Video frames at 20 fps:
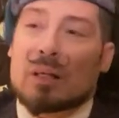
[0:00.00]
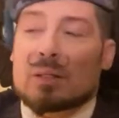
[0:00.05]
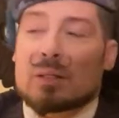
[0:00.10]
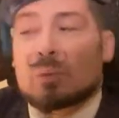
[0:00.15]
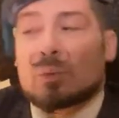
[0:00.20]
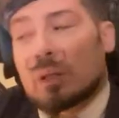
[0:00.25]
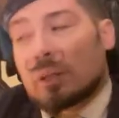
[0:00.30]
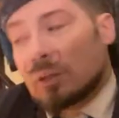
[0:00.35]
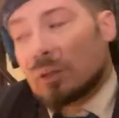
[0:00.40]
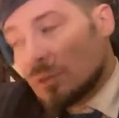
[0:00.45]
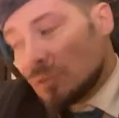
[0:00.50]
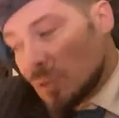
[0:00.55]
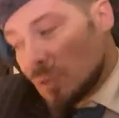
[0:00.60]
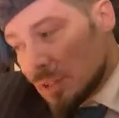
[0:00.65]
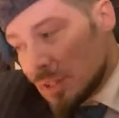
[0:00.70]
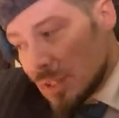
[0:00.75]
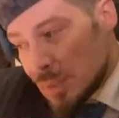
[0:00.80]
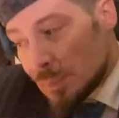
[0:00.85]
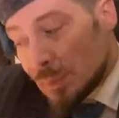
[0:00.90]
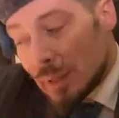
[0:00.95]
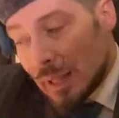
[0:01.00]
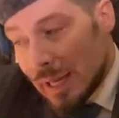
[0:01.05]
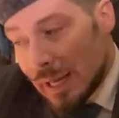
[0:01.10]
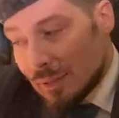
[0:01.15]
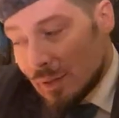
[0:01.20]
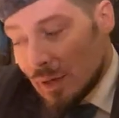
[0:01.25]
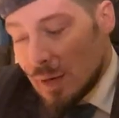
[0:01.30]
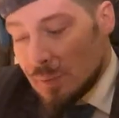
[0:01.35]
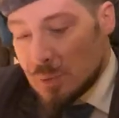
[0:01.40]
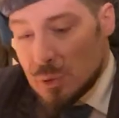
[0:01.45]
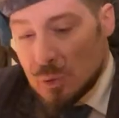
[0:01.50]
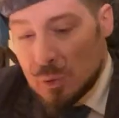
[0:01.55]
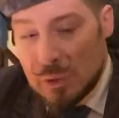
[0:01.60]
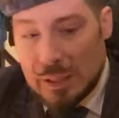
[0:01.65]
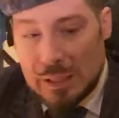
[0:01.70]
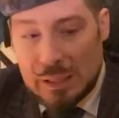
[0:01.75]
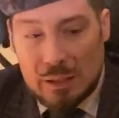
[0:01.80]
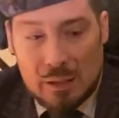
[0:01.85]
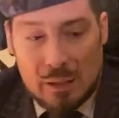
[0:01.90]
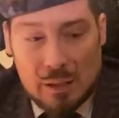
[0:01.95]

I said, well, you know, I've got this play that I'm doing,